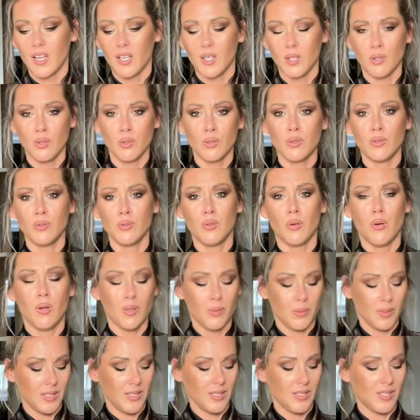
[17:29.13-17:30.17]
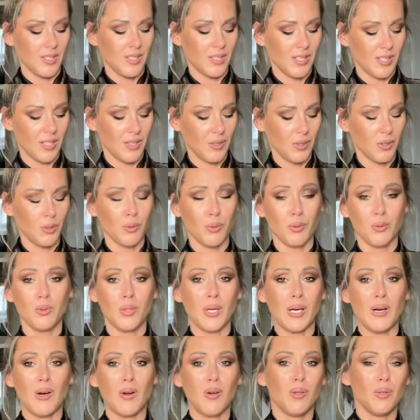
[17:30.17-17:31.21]
You
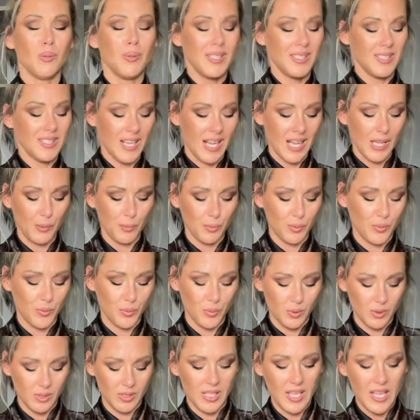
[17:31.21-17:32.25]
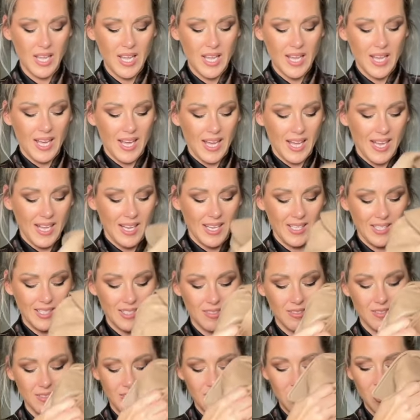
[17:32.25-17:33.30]
are always helpful
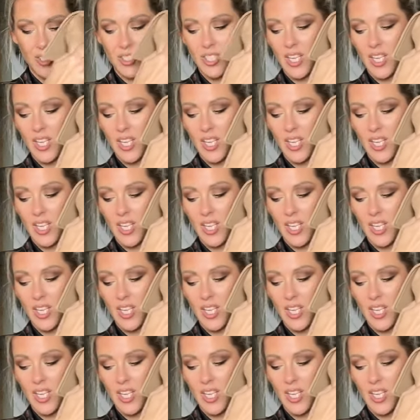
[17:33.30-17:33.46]
and